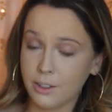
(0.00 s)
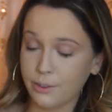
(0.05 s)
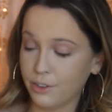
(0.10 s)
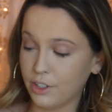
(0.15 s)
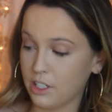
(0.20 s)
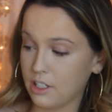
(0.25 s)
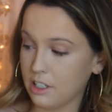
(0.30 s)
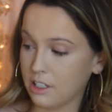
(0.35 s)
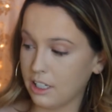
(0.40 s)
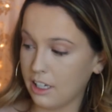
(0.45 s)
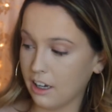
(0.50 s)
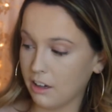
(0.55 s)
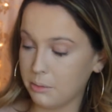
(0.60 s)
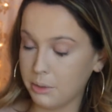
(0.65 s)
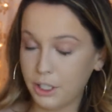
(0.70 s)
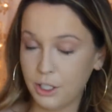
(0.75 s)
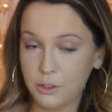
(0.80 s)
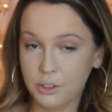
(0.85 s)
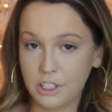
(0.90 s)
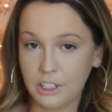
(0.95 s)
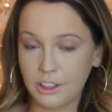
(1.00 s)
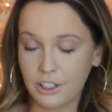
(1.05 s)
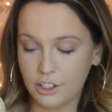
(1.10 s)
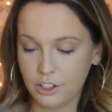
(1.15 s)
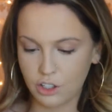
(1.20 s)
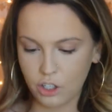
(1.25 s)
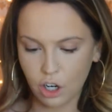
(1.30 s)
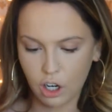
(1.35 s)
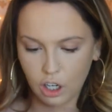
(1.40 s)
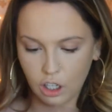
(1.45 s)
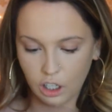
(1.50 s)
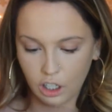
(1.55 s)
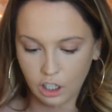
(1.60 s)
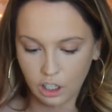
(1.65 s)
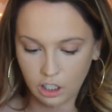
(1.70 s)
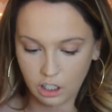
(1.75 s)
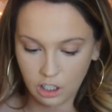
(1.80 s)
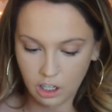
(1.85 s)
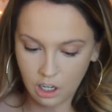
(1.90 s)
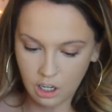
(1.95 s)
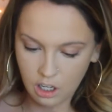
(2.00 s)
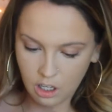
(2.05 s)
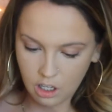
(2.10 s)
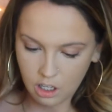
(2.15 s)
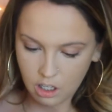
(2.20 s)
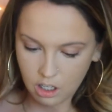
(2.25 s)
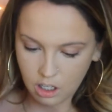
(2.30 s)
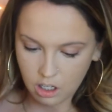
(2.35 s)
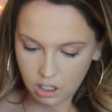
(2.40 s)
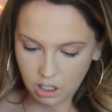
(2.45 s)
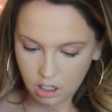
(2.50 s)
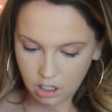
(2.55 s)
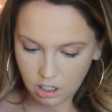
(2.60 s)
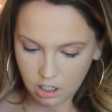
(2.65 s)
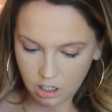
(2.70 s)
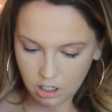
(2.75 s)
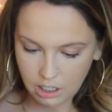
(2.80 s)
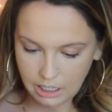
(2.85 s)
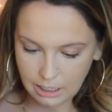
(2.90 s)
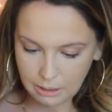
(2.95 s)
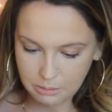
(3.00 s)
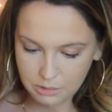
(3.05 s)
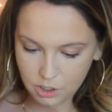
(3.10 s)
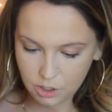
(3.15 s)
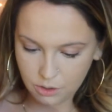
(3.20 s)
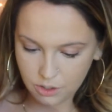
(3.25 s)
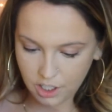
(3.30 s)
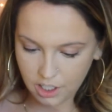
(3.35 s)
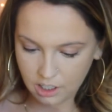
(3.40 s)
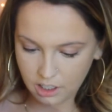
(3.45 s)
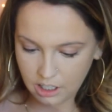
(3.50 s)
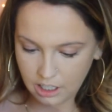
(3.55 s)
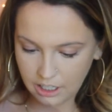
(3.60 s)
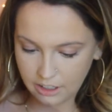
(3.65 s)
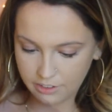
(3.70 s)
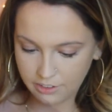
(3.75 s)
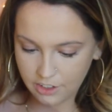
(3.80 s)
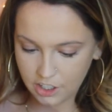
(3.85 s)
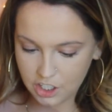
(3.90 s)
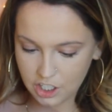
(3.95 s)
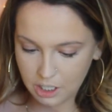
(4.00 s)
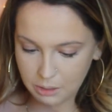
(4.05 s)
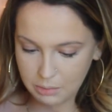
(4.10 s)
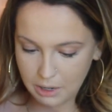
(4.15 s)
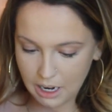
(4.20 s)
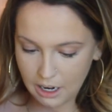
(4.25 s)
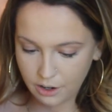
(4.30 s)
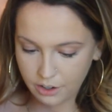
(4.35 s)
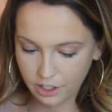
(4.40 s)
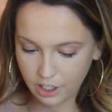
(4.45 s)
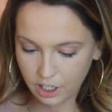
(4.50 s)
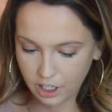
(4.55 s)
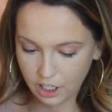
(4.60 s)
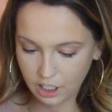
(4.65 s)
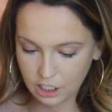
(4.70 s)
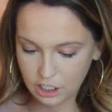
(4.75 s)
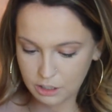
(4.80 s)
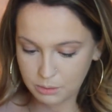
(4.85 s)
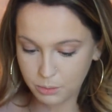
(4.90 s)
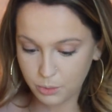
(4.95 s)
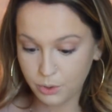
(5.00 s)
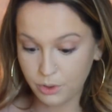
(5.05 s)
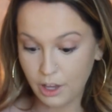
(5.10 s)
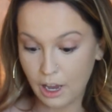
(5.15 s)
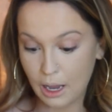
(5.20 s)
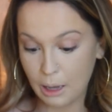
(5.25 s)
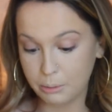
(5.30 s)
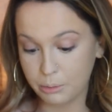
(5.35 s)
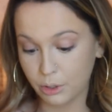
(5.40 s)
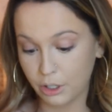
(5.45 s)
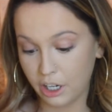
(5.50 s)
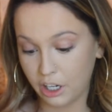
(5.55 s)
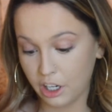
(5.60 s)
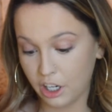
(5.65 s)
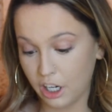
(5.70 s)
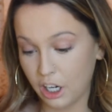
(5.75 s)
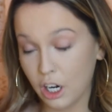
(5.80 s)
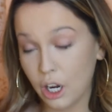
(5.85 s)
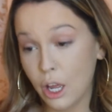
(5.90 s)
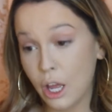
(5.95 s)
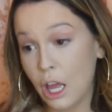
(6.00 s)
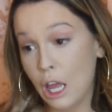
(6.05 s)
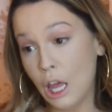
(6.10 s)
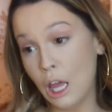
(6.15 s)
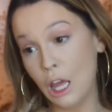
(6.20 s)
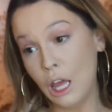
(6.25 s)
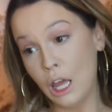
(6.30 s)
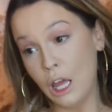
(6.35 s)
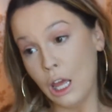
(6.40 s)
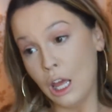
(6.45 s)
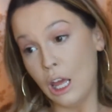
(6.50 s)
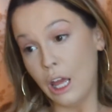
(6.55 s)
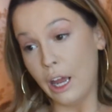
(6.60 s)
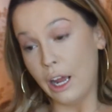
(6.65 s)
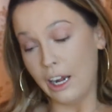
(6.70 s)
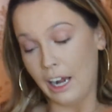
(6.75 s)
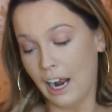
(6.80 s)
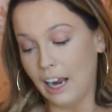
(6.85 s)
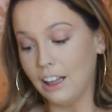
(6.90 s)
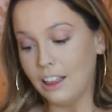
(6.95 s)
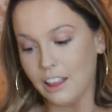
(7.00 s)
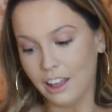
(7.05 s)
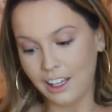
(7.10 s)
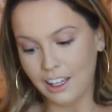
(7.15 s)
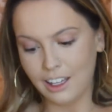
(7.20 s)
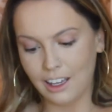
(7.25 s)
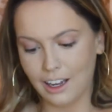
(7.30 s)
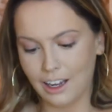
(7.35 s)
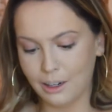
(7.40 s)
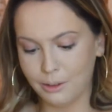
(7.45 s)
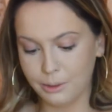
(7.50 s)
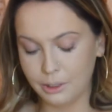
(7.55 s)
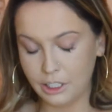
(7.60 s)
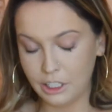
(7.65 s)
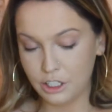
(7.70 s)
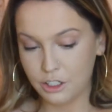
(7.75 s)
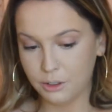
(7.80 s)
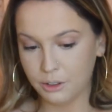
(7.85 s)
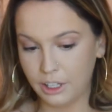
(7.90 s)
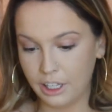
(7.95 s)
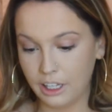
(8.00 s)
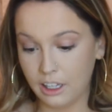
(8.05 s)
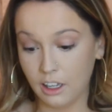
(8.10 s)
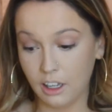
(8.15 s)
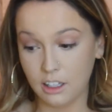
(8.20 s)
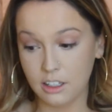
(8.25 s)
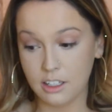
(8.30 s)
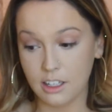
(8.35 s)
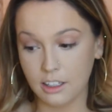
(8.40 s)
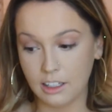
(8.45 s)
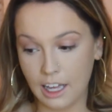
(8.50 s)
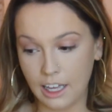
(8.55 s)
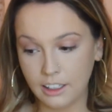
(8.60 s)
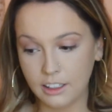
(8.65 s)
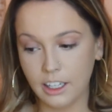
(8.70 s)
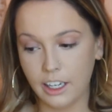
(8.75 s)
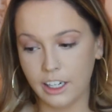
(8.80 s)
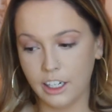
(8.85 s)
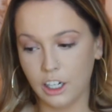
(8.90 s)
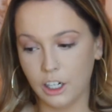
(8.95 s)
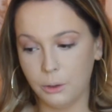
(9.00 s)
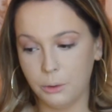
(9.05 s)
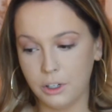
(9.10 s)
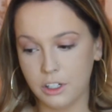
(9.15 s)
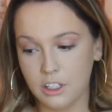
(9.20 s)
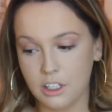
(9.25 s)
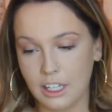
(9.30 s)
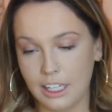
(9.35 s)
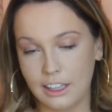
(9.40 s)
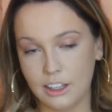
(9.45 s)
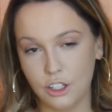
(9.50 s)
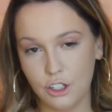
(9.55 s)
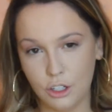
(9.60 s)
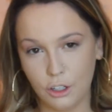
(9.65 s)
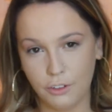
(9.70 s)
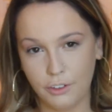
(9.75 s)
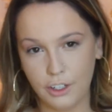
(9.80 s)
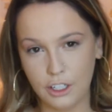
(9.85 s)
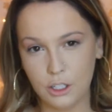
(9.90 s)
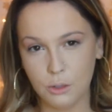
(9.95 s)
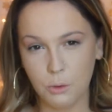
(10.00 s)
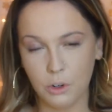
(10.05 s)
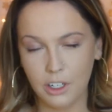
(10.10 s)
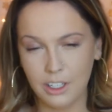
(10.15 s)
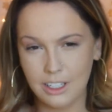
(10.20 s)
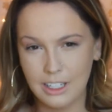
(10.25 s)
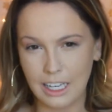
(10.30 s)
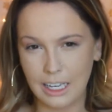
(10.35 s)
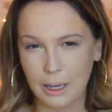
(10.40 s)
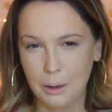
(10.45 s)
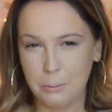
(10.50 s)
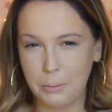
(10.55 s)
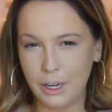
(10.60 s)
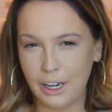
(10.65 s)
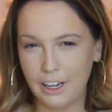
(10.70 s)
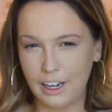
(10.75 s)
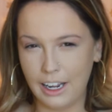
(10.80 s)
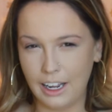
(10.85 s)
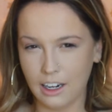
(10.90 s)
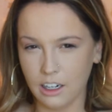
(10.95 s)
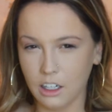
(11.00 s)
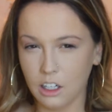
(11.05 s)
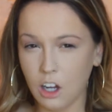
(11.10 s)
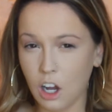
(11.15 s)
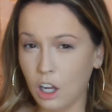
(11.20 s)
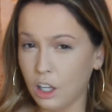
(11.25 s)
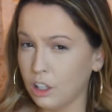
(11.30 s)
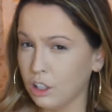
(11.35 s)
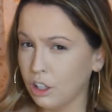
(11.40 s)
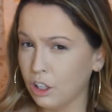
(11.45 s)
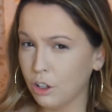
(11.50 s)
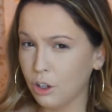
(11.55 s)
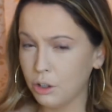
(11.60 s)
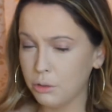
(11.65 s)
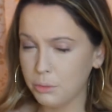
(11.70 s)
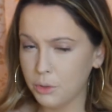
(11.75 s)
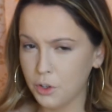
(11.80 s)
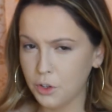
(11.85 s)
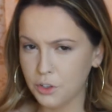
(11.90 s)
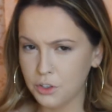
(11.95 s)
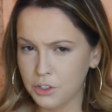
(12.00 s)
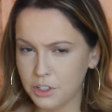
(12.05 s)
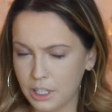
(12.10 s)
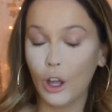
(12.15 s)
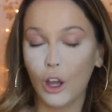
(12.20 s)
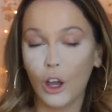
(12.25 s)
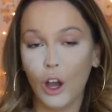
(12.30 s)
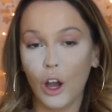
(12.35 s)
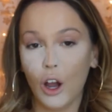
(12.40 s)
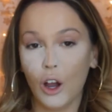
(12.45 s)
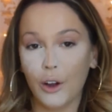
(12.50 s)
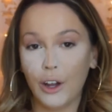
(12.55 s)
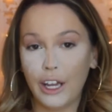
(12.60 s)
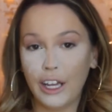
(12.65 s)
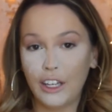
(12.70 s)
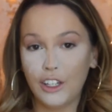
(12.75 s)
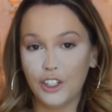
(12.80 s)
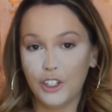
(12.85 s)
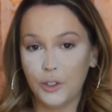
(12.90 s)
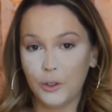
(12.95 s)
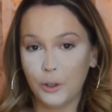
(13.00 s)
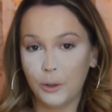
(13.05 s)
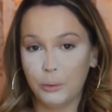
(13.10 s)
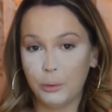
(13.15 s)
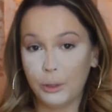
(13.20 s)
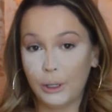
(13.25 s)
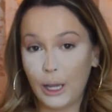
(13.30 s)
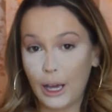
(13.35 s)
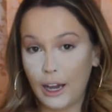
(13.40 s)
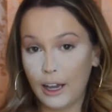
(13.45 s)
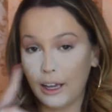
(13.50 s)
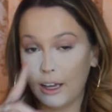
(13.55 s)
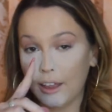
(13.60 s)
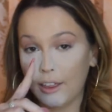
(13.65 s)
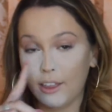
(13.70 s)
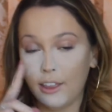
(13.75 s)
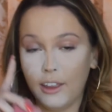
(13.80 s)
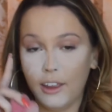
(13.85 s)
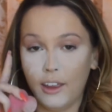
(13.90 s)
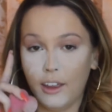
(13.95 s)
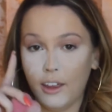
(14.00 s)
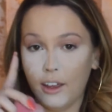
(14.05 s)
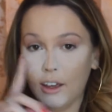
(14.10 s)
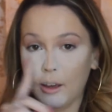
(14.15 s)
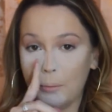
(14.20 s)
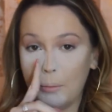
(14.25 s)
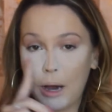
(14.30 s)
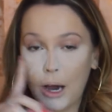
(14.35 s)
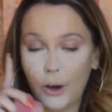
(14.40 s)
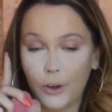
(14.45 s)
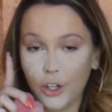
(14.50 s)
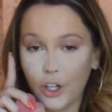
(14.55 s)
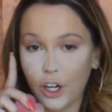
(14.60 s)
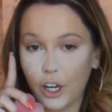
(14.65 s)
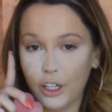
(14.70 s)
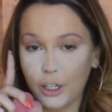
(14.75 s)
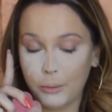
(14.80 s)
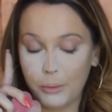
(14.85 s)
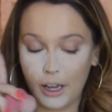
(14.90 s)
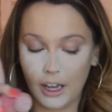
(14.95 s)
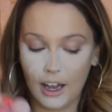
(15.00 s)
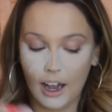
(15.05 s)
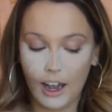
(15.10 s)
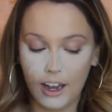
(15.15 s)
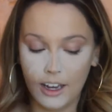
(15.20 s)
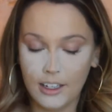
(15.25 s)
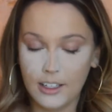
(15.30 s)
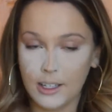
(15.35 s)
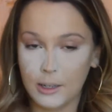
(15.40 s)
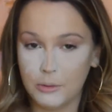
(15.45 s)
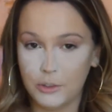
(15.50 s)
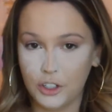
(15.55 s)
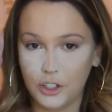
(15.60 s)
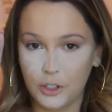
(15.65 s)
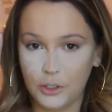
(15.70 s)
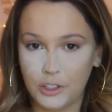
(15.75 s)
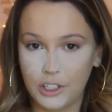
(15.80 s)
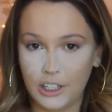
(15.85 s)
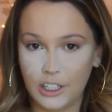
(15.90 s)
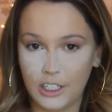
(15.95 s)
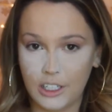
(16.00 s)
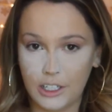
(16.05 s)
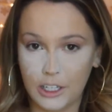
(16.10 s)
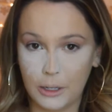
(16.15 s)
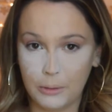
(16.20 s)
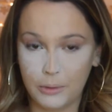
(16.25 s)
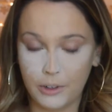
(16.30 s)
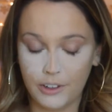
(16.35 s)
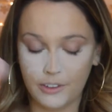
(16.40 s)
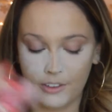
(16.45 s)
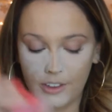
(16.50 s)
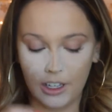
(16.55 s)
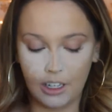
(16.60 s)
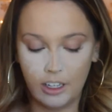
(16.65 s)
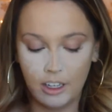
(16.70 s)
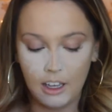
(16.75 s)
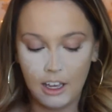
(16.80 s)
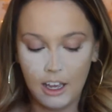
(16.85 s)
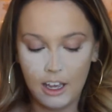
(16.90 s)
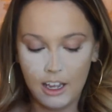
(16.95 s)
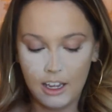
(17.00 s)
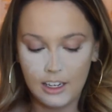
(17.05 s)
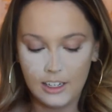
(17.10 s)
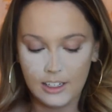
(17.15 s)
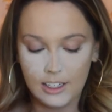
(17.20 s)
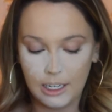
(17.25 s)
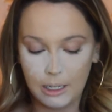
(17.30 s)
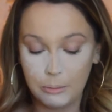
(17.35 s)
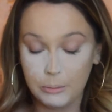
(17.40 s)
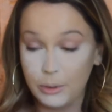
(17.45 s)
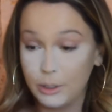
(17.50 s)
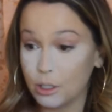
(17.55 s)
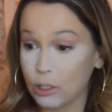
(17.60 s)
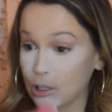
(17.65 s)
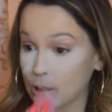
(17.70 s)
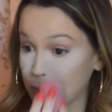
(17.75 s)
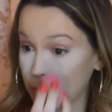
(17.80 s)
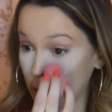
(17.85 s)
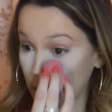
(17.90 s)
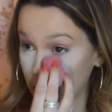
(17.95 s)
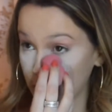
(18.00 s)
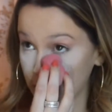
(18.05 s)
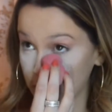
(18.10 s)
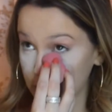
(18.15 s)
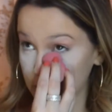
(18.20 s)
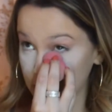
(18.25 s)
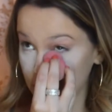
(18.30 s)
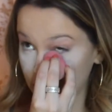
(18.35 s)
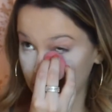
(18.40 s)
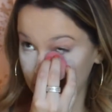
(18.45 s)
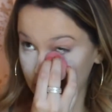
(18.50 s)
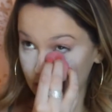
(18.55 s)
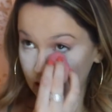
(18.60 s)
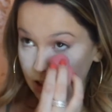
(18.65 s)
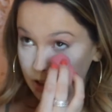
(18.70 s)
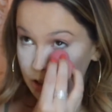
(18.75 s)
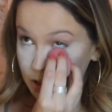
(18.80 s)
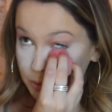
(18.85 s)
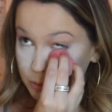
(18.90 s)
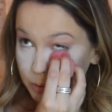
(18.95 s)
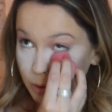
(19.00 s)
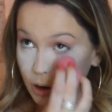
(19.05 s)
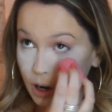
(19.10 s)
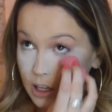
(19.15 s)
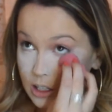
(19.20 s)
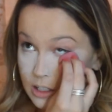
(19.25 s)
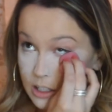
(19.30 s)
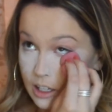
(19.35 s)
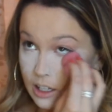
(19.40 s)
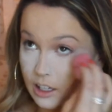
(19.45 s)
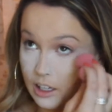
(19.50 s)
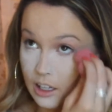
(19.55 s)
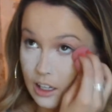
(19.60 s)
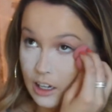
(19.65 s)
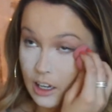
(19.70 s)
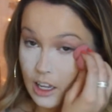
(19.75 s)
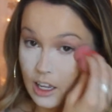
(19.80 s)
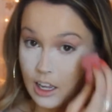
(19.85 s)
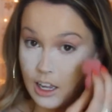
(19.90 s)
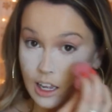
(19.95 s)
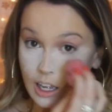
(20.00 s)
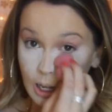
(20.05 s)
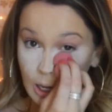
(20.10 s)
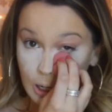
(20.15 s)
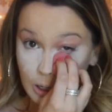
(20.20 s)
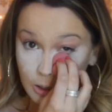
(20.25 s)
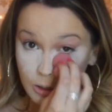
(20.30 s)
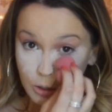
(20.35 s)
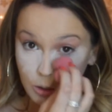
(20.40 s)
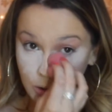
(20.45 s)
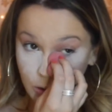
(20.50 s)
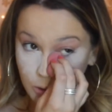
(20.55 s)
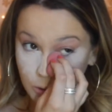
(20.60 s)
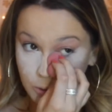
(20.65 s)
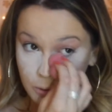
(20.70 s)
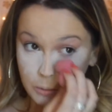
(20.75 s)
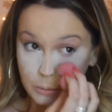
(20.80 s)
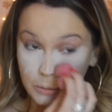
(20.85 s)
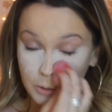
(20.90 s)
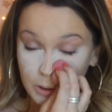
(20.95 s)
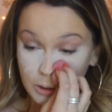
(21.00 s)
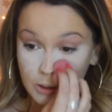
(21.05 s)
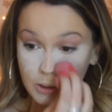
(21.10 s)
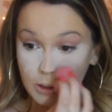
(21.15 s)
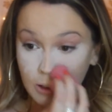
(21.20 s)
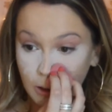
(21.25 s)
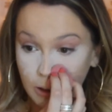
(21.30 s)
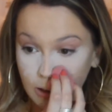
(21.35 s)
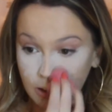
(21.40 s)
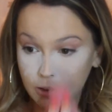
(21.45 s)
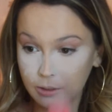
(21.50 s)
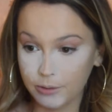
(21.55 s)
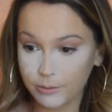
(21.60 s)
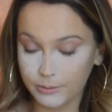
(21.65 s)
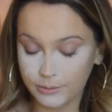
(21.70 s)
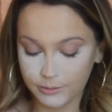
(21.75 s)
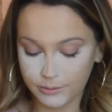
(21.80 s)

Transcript: of recently, I've been using this Tarte Amazonian Clay Finishing Powder Smooth Operator. And I like it. I really do like it. It's a lot lighter, whereas like the Too Faced one is like a banana color almost. Okay, and to apply the powder under my eyes, I'm just using the tip of the dampened sponge and like just pressing it into my skin.